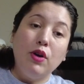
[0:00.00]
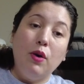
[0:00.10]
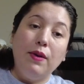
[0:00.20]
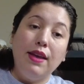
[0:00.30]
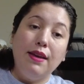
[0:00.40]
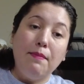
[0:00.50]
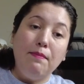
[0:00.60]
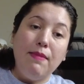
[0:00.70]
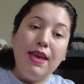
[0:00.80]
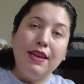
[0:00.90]
going,
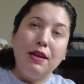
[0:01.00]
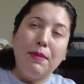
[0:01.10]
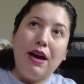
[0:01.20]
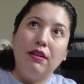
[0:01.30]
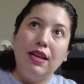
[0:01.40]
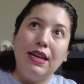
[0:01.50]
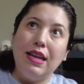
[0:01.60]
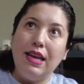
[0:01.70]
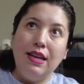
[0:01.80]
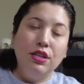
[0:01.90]
make it about an
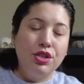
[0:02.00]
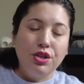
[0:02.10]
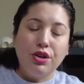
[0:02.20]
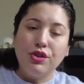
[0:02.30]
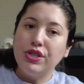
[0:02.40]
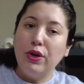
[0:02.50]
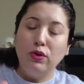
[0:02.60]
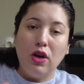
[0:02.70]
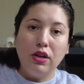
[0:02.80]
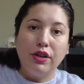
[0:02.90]
inch or so
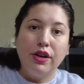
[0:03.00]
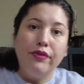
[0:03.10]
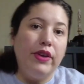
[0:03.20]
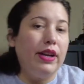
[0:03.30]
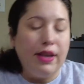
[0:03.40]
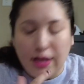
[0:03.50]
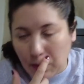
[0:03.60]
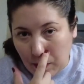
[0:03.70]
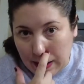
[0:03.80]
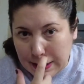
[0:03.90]
longer than it
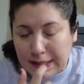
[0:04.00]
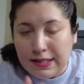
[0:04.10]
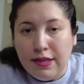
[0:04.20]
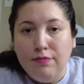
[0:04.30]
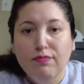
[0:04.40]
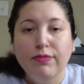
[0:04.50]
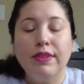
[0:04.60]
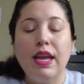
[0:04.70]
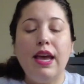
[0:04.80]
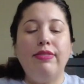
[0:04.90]
was,
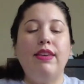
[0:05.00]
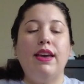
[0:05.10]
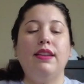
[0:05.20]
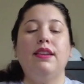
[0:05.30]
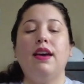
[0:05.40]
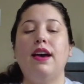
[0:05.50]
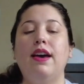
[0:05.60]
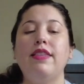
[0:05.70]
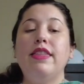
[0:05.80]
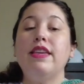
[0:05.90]
and
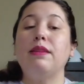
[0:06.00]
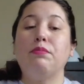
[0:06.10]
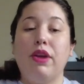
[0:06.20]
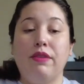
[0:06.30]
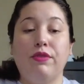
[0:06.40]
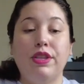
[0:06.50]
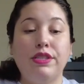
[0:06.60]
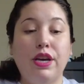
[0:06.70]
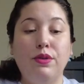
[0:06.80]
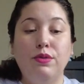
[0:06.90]
then break for the
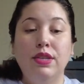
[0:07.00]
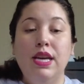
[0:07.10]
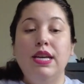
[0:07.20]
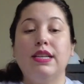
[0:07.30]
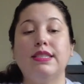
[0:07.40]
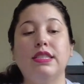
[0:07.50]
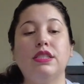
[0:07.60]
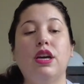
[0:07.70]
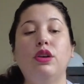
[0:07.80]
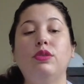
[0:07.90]
toe, because the
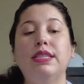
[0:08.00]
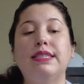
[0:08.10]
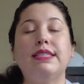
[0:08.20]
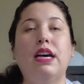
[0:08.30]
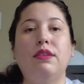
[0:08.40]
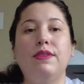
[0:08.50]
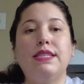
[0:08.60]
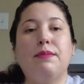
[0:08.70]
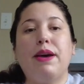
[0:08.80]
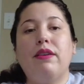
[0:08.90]
toe itself
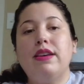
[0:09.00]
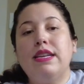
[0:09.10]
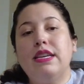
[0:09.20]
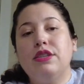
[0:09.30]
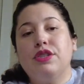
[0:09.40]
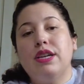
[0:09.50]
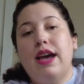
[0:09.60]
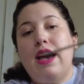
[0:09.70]
is about 1.5 inches.